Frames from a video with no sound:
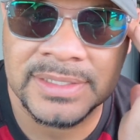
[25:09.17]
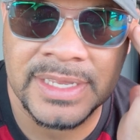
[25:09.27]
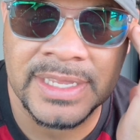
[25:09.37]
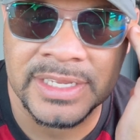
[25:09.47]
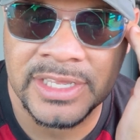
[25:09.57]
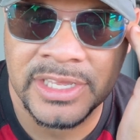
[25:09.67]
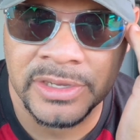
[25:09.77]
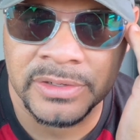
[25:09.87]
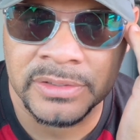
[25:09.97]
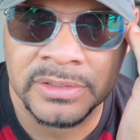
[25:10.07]
in
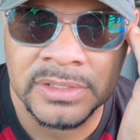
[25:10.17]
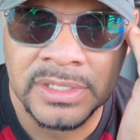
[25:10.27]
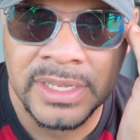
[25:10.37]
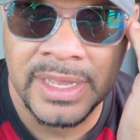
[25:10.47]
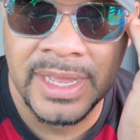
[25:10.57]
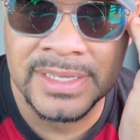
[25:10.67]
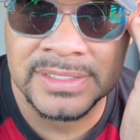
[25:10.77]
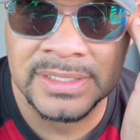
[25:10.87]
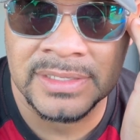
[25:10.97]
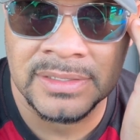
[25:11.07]
here
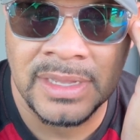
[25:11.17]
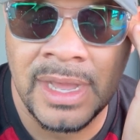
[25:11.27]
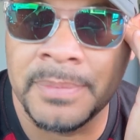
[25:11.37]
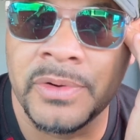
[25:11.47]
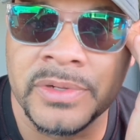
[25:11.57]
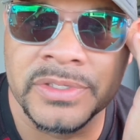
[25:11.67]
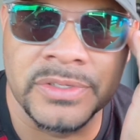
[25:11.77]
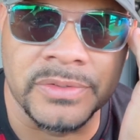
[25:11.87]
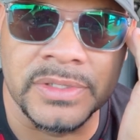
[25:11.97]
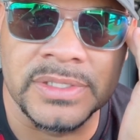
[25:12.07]
as I'm going to
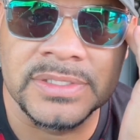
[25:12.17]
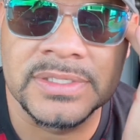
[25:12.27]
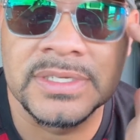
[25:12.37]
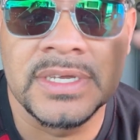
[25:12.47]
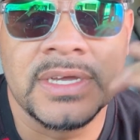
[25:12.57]
do this.